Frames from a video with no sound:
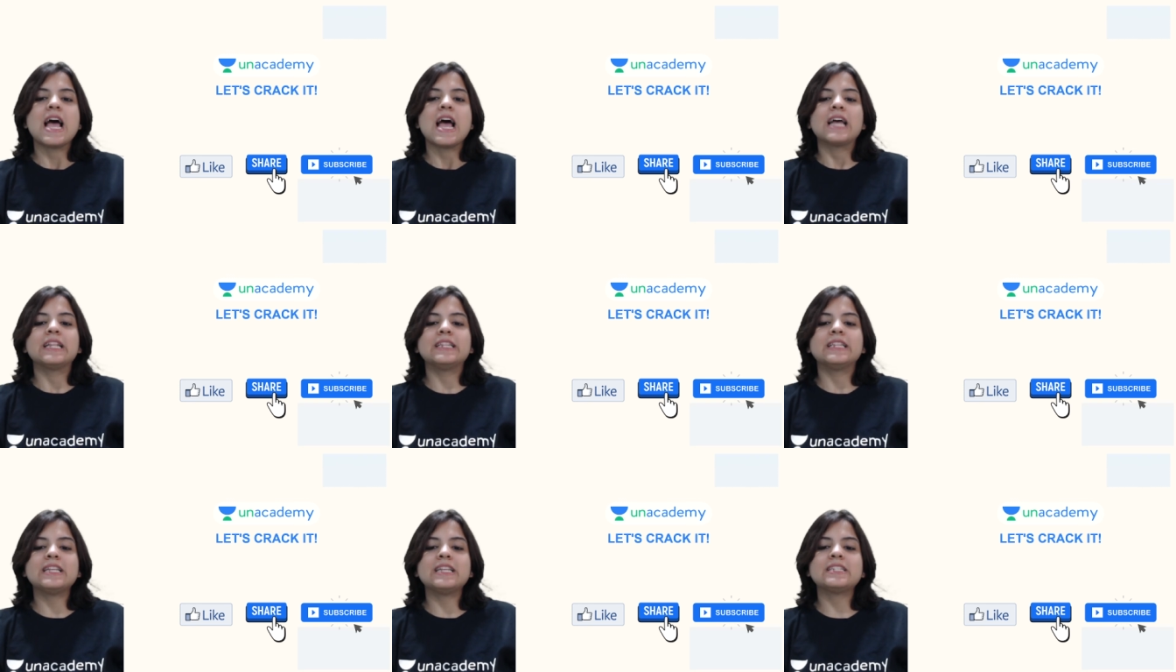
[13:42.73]

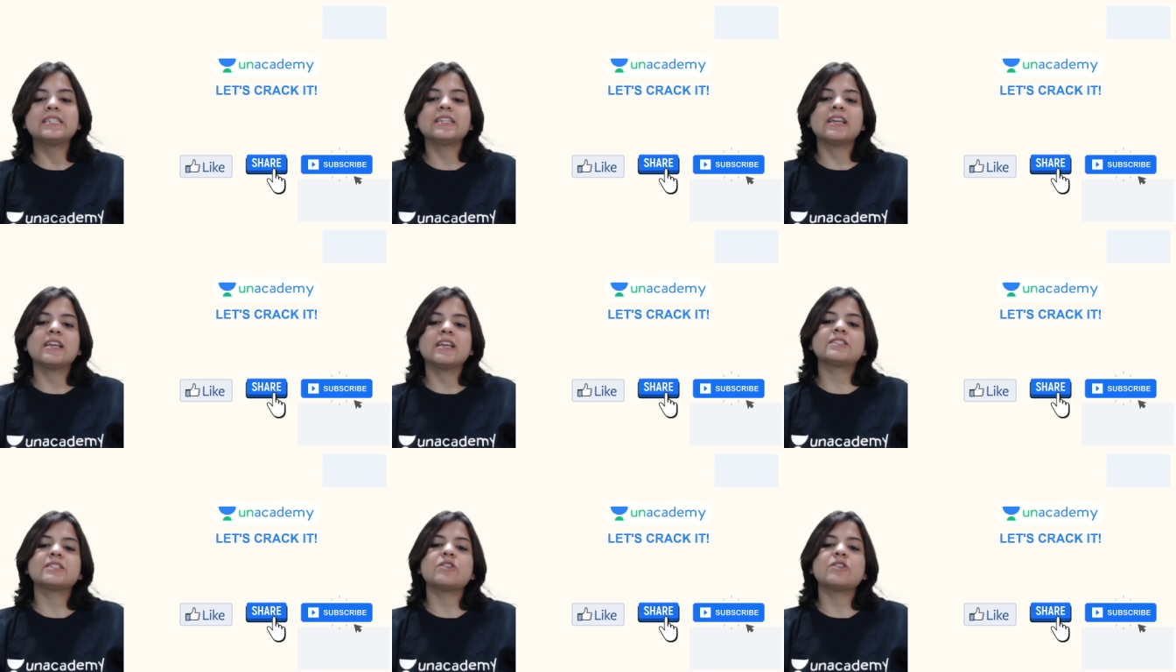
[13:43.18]
This
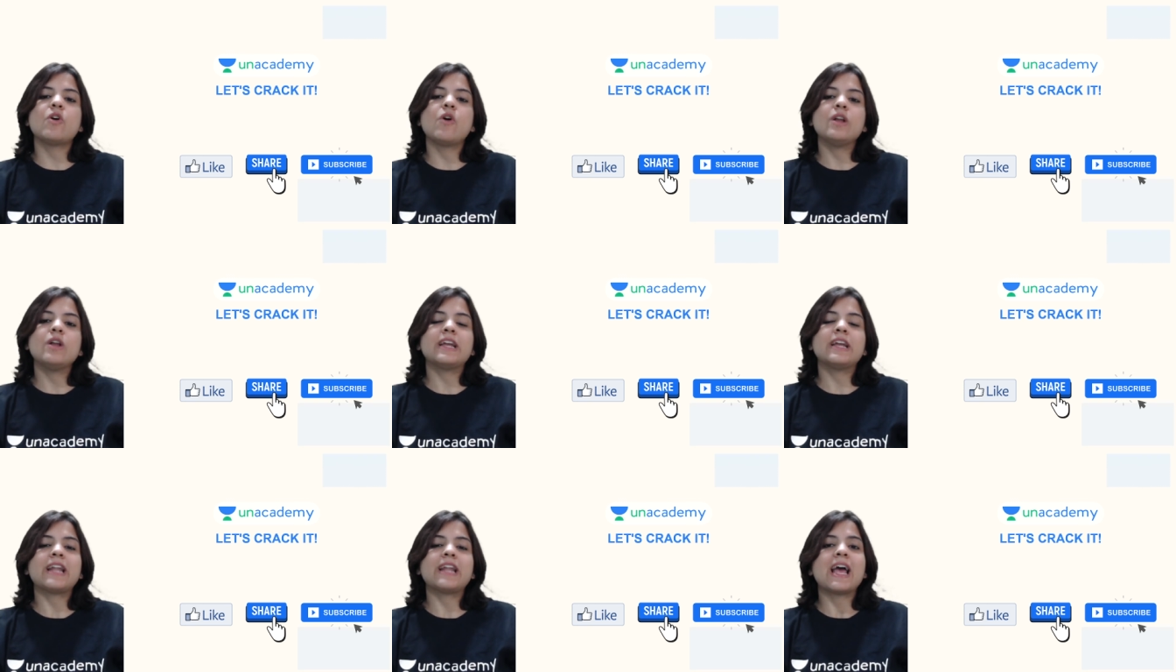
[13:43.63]
is
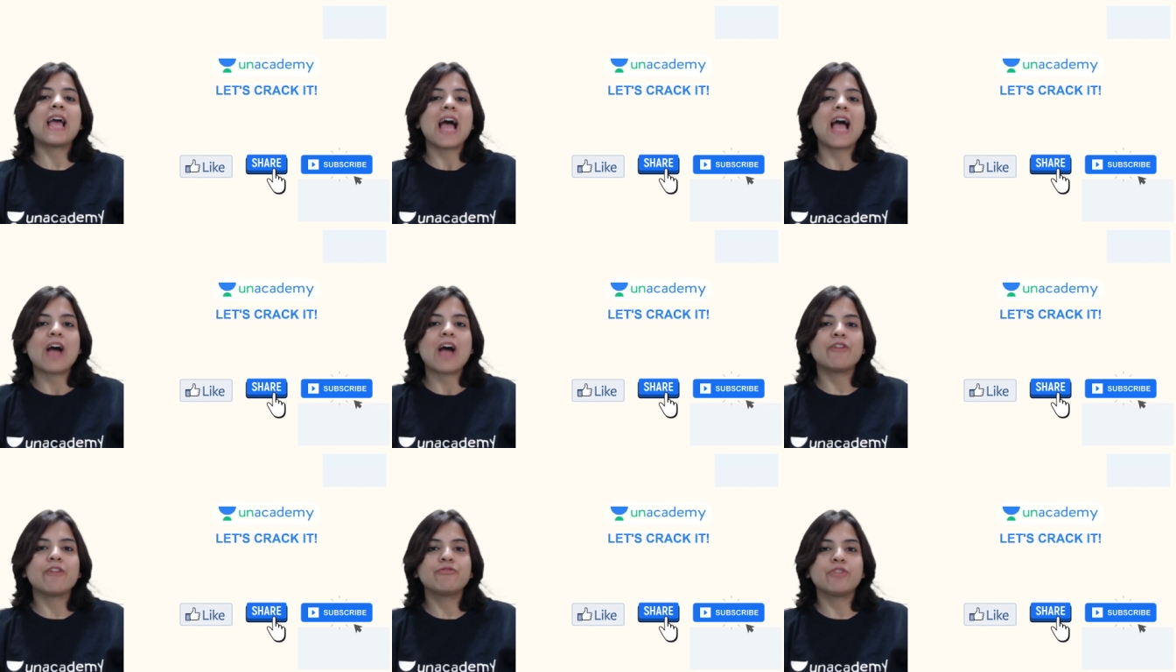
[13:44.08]
all that I
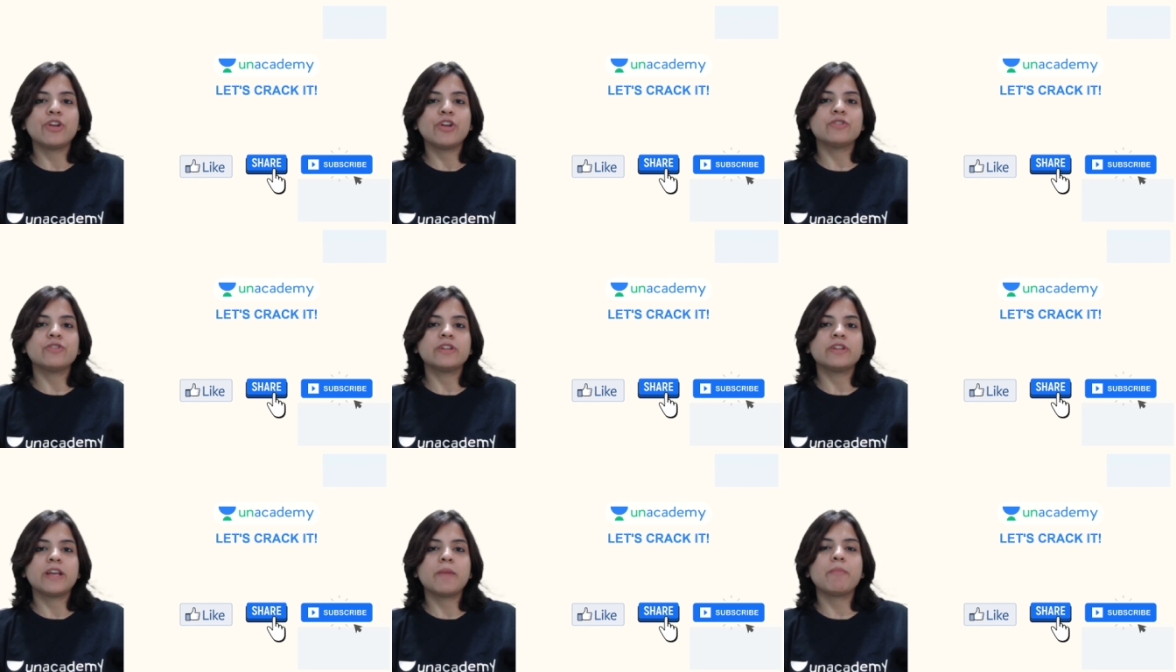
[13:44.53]
have for you
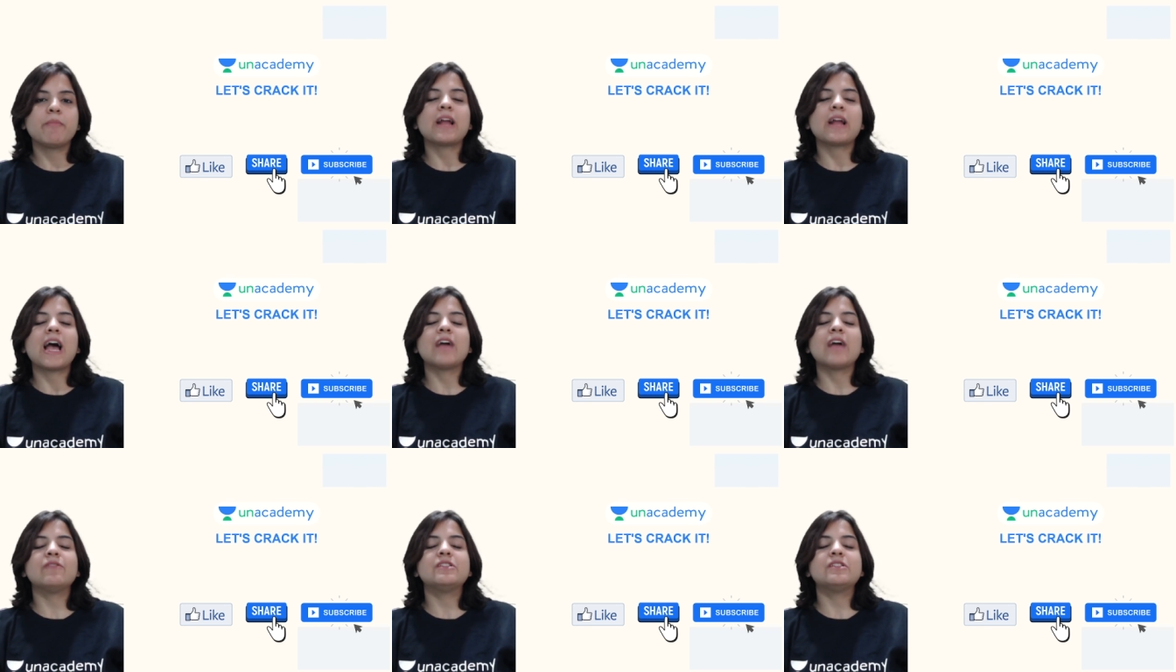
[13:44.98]
today, but
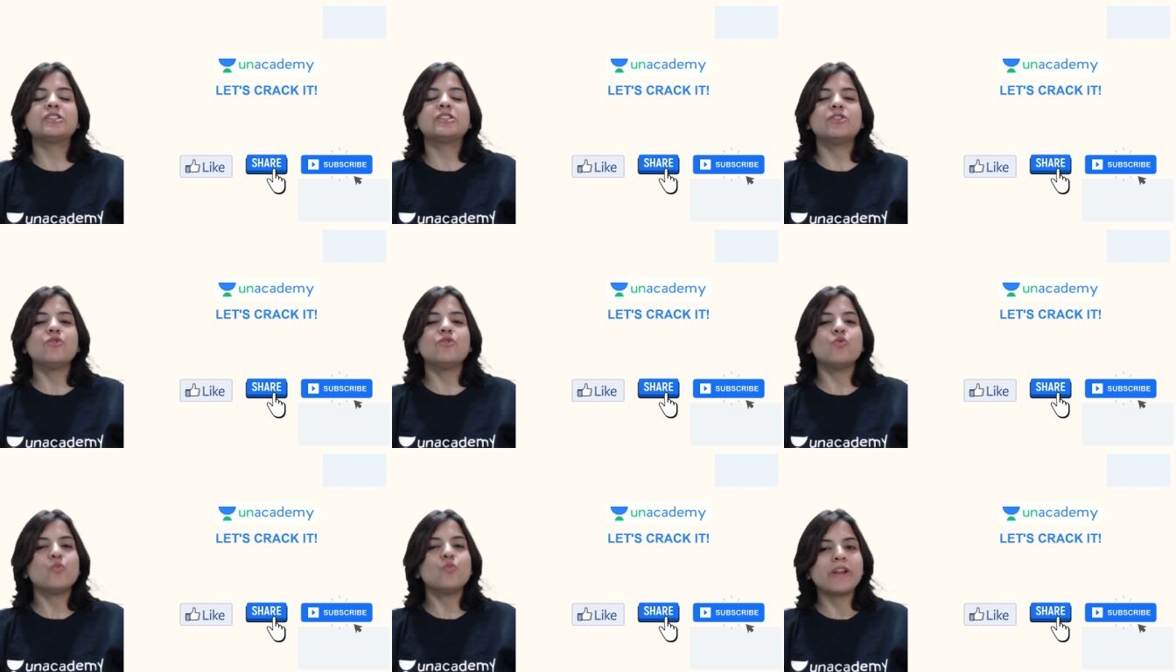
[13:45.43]
I will see
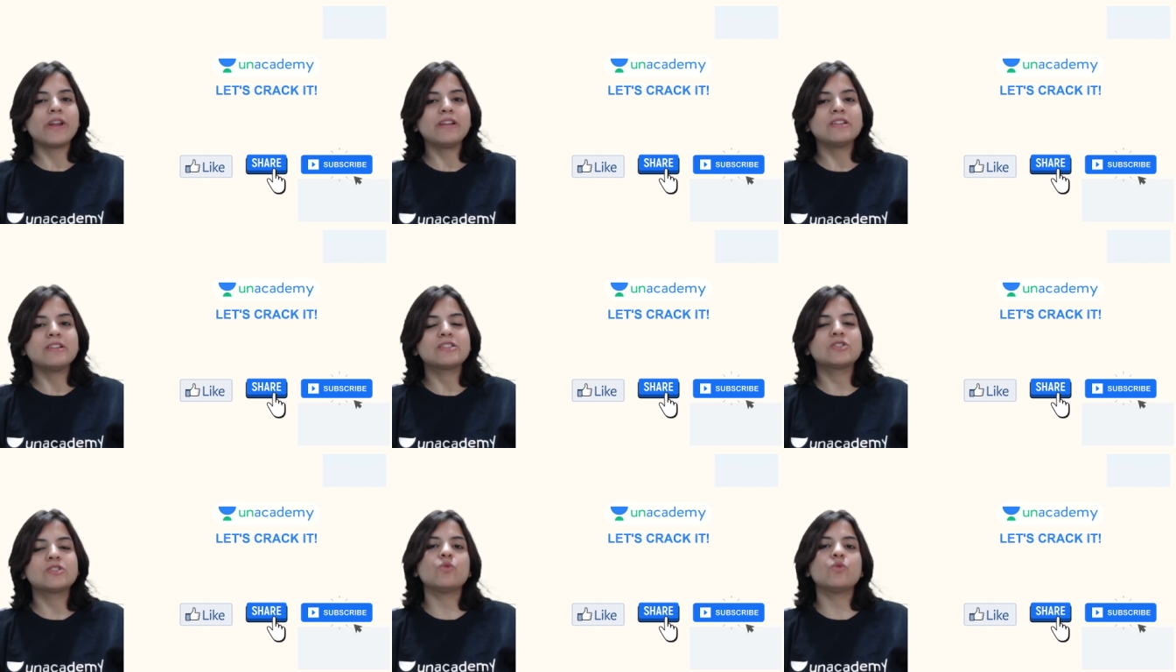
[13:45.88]
you very
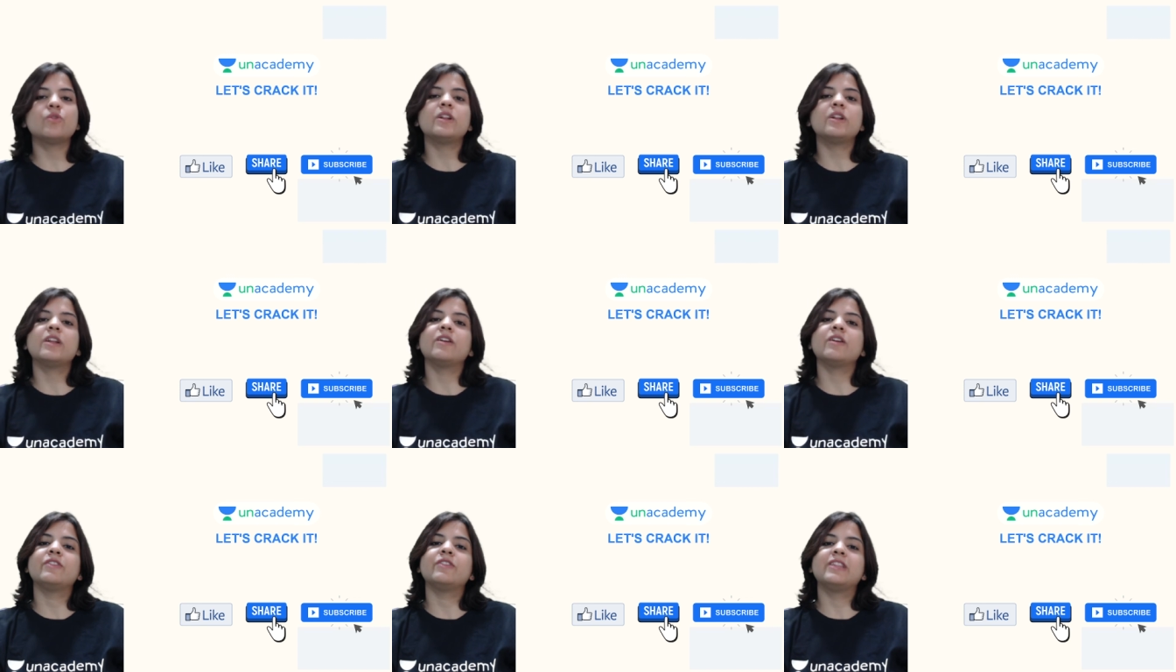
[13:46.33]
soon
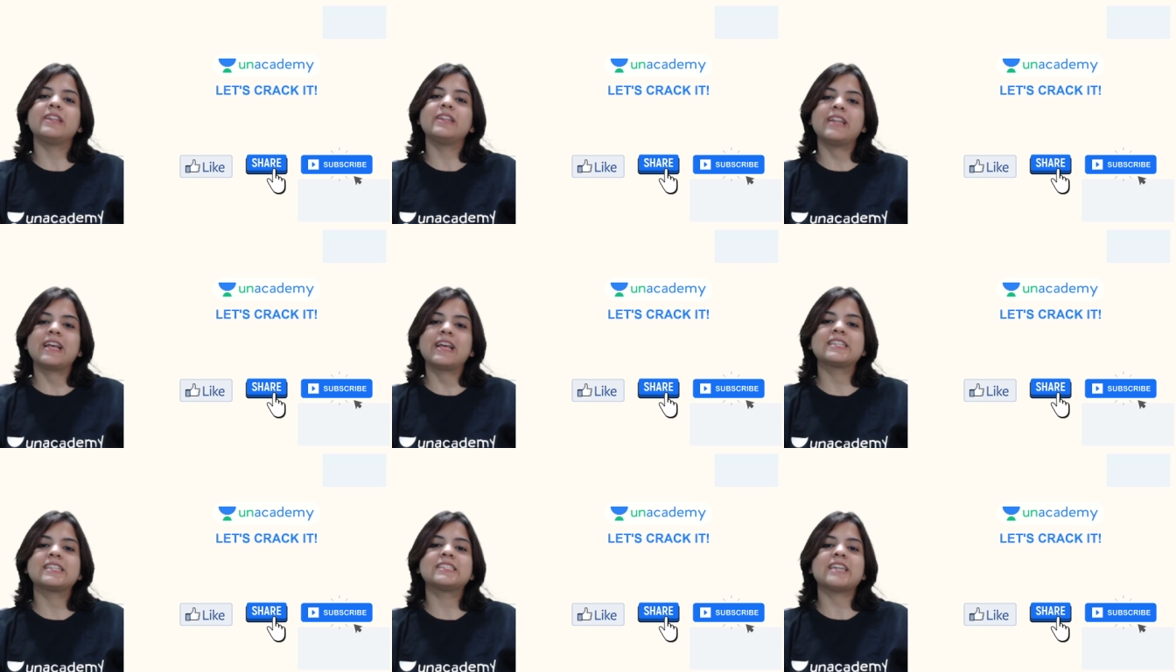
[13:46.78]
with the
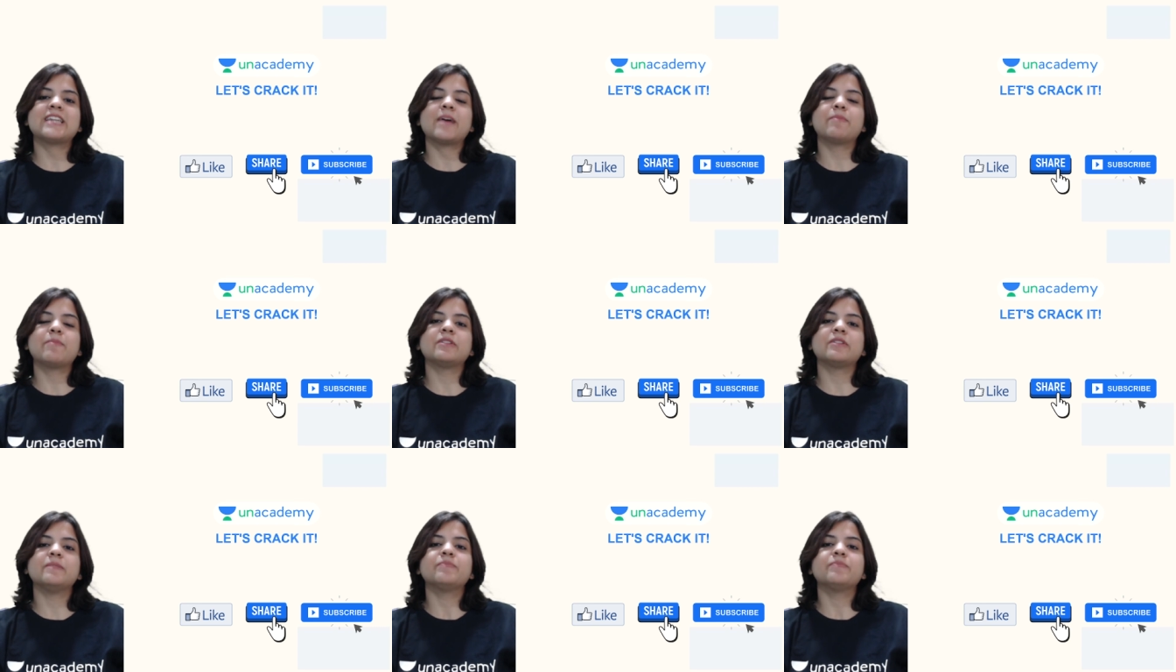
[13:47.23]
next
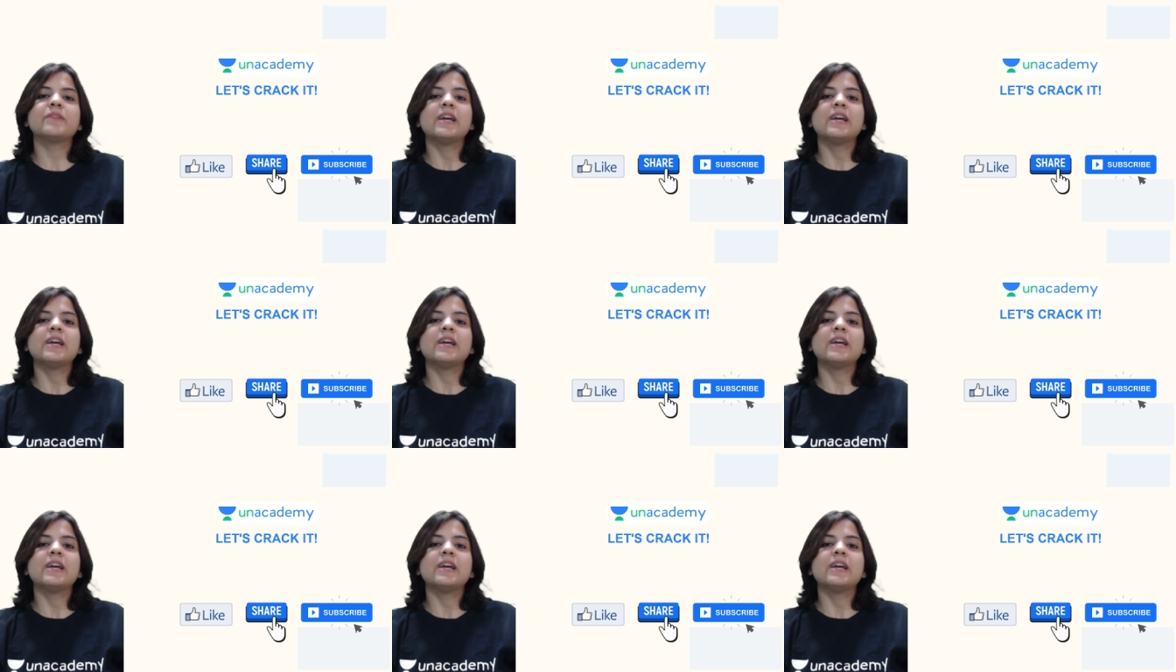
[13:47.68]
chapter.